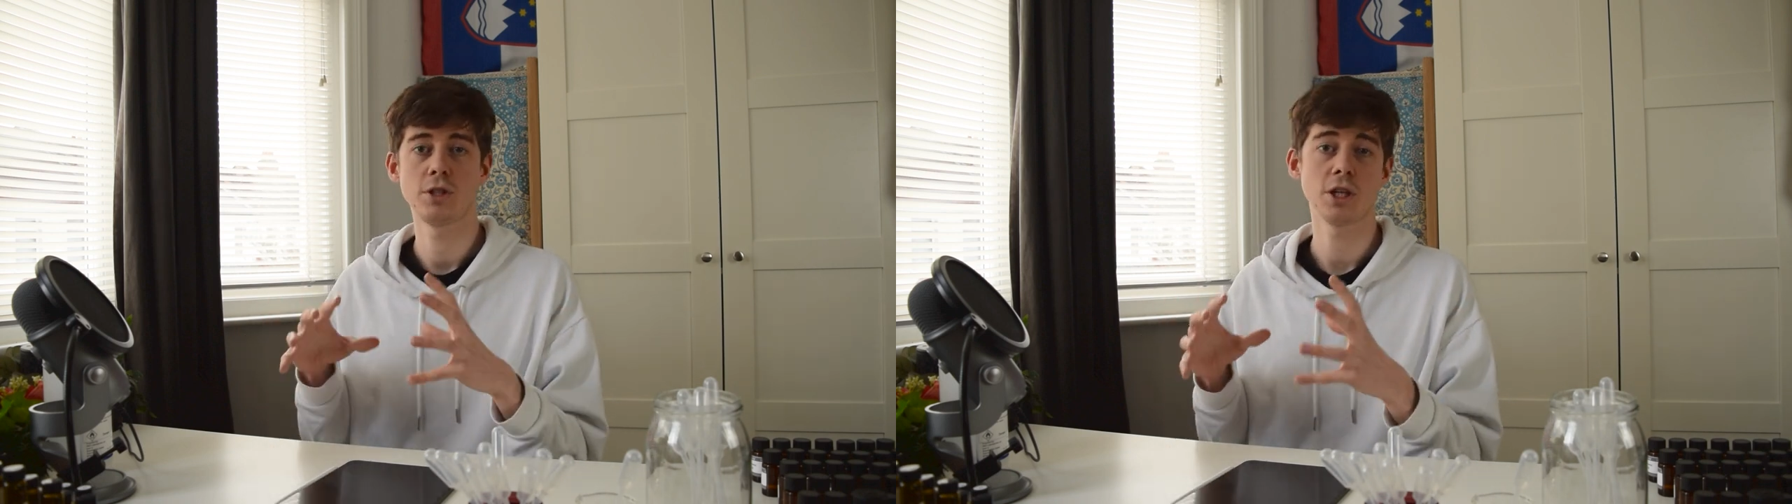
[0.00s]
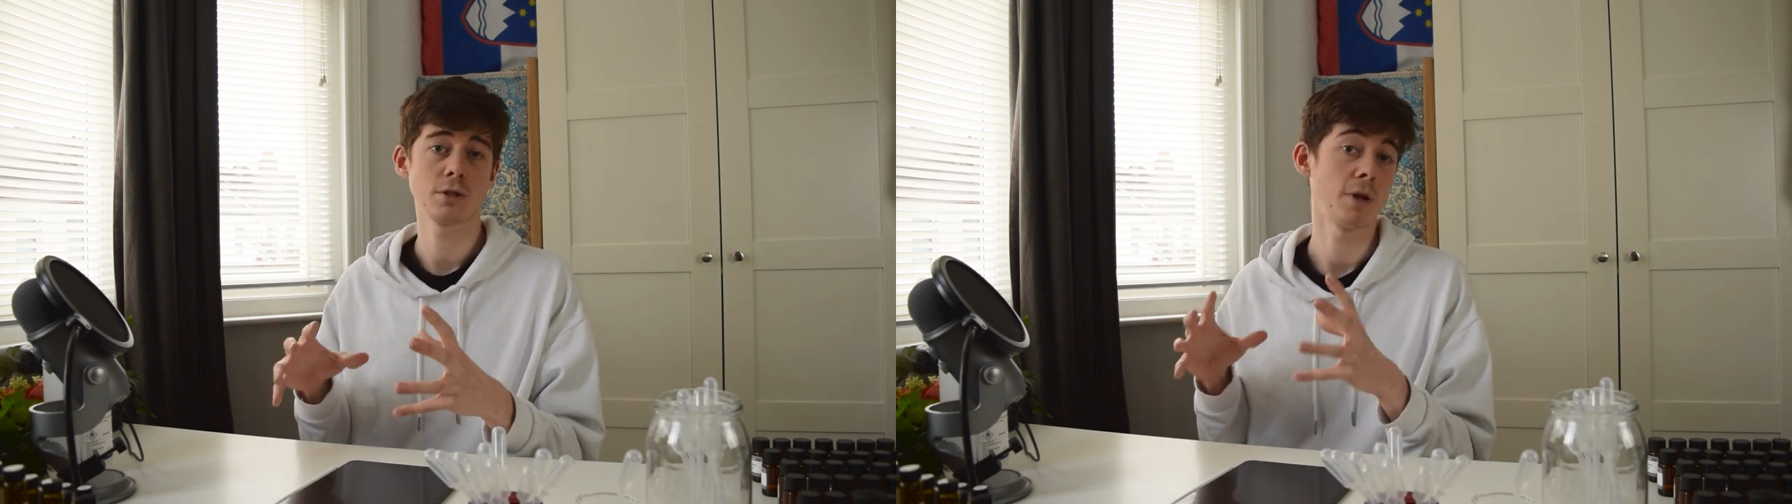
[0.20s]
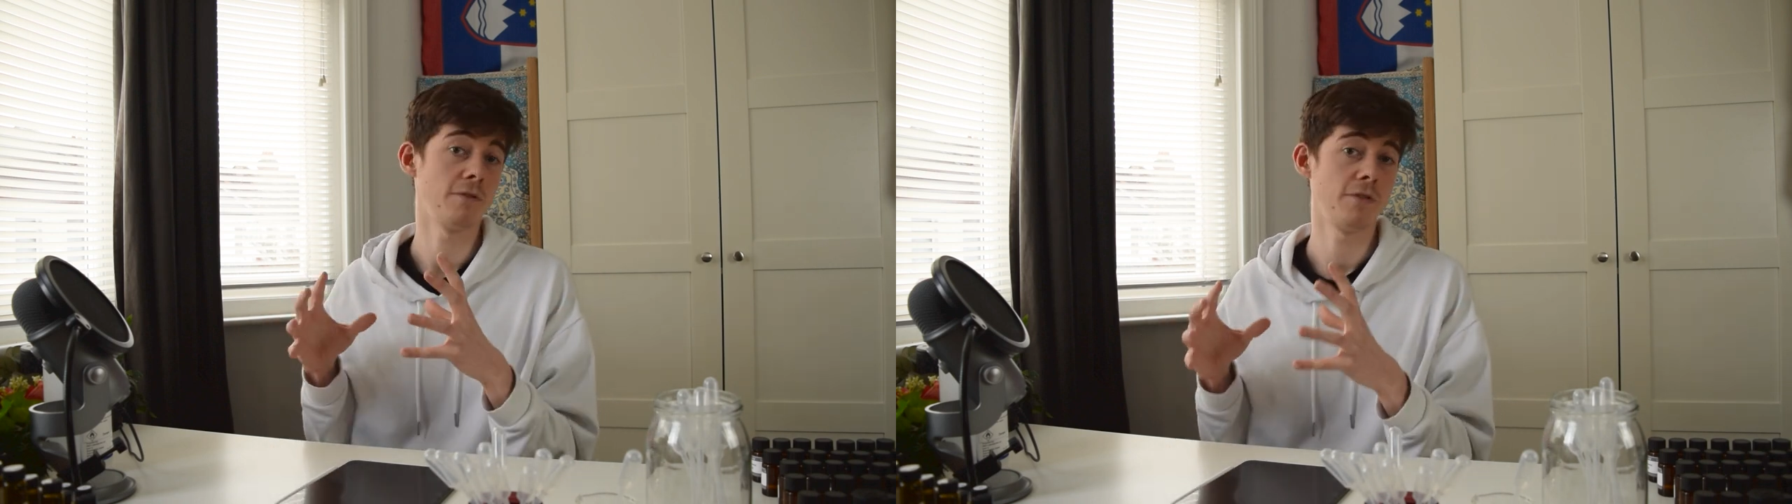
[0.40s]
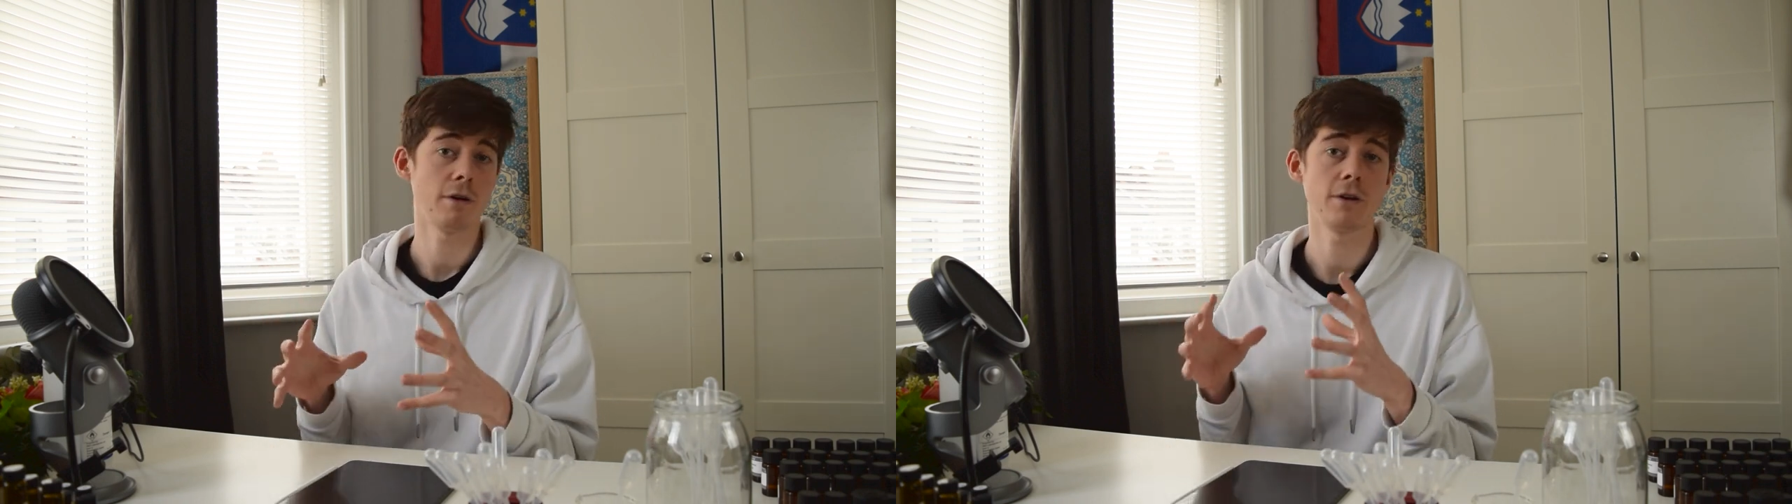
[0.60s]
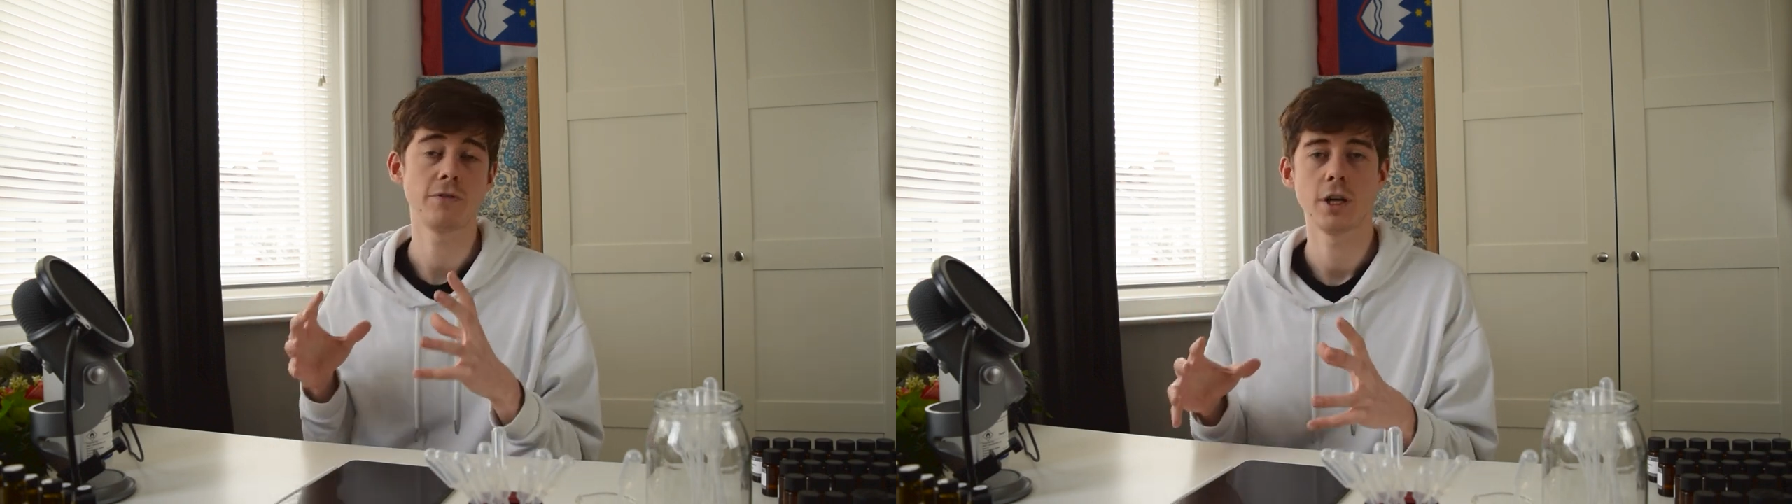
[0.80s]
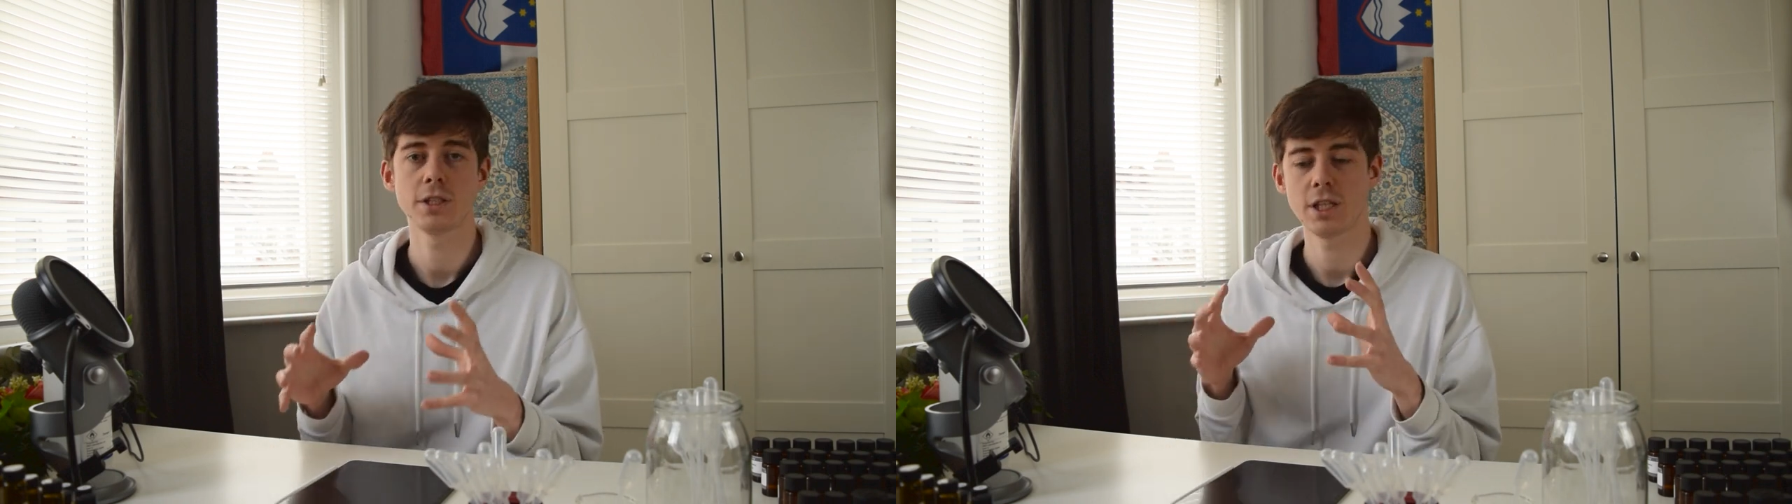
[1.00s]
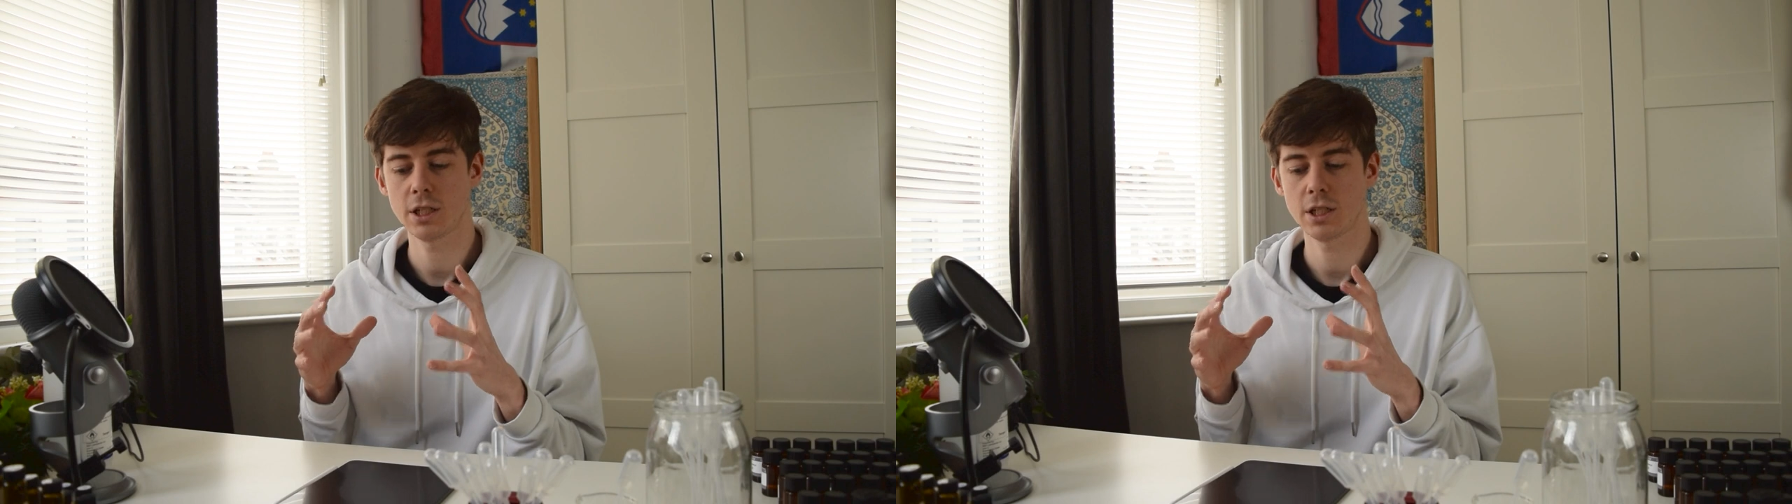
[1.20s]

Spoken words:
just my very first